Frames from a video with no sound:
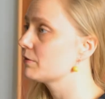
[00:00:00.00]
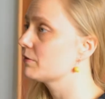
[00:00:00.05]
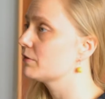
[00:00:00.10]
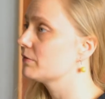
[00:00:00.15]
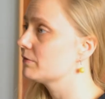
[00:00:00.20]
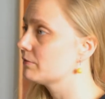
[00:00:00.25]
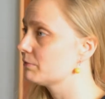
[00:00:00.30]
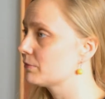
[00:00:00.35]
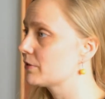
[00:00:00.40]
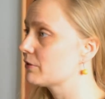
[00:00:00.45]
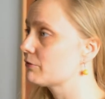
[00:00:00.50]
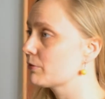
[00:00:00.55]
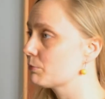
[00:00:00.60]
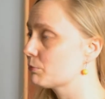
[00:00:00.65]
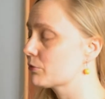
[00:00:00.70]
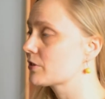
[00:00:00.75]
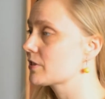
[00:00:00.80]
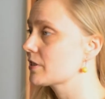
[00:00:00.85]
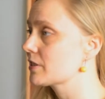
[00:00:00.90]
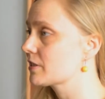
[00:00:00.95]
the different
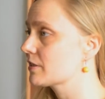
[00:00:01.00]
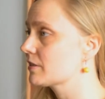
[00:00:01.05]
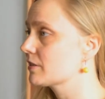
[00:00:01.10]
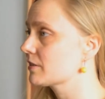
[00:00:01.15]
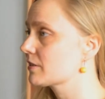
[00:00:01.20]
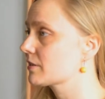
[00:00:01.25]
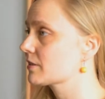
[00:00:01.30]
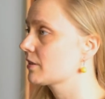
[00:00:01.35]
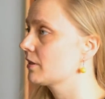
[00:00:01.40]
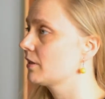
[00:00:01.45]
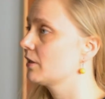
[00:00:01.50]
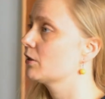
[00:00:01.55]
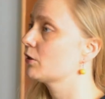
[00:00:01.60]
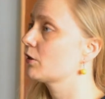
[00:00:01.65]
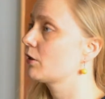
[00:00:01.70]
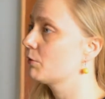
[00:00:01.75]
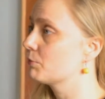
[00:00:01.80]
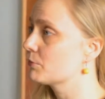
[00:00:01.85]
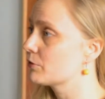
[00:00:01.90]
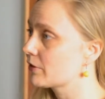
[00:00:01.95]
musicians,
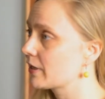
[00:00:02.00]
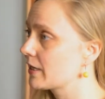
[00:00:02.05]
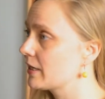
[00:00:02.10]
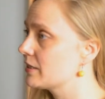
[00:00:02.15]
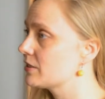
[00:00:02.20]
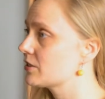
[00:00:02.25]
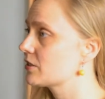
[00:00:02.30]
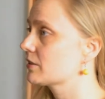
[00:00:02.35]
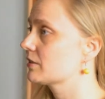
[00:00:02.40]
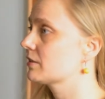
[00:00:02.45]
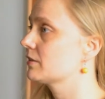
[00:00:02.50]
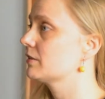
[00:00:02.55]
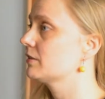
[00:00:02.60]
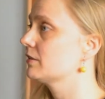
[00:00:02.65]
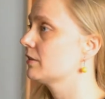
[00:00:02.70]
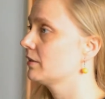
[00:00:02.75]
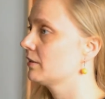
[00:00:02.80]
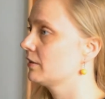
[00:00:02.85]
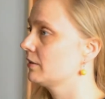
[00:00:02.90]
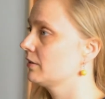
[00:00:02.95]
communication,
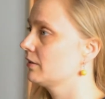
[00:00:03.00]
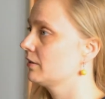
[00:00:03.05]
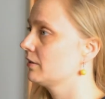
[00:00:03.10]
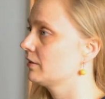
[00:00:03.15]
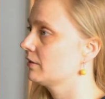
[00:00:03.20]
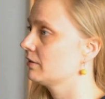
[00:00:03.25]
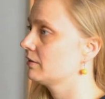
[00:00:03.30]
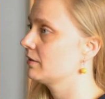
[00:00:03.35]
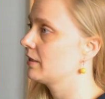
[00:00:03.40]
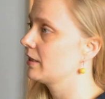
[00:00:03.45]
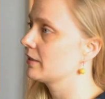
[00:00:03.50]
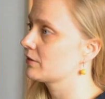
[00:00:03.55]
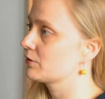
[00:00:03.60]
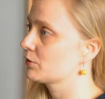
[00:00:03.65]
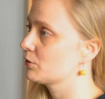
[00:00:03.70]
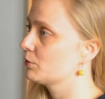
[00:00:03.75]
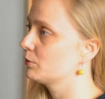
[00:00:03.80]
like the